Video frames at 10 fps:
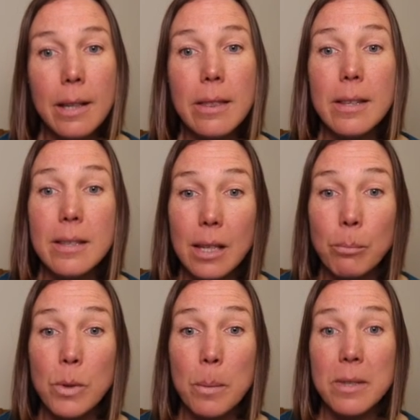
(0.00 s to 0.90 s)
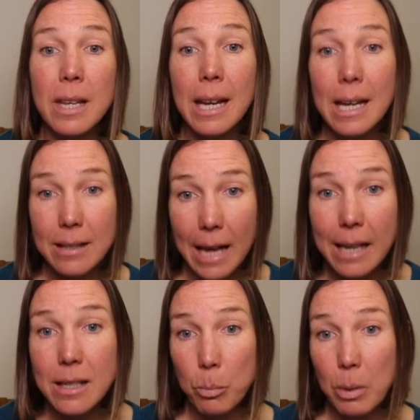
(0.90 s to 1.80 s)
The symptoms
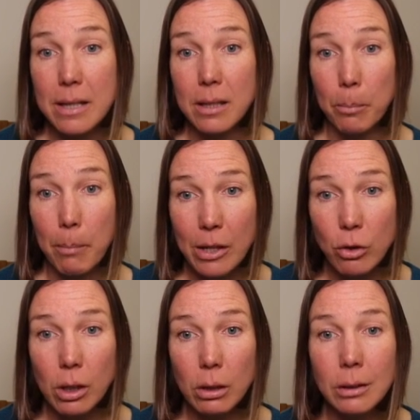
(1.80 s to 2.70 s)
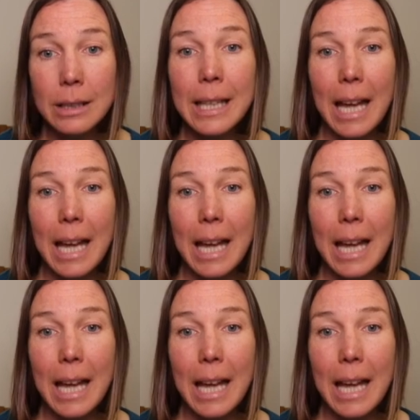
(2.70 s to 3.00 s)
tend to be symmetrical